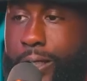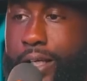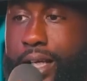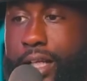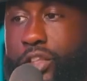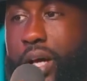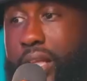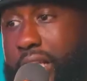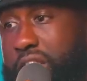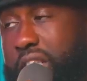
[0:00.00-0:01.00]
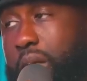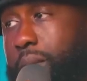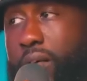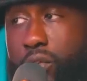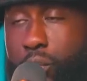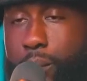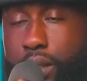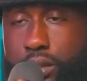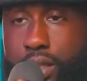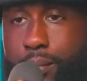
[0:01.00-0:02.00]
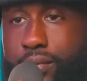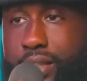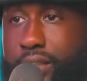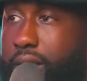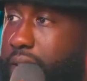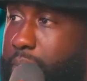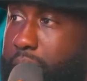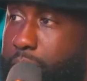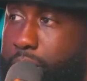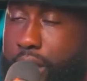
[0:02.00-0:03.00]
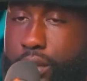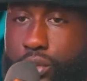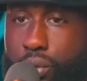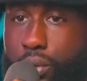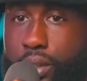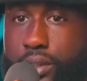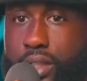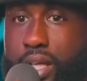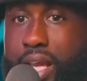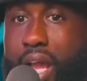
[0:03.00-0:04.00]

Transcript: right. And so I, I, just think that we have to do a better job of listening to people and hearing stories,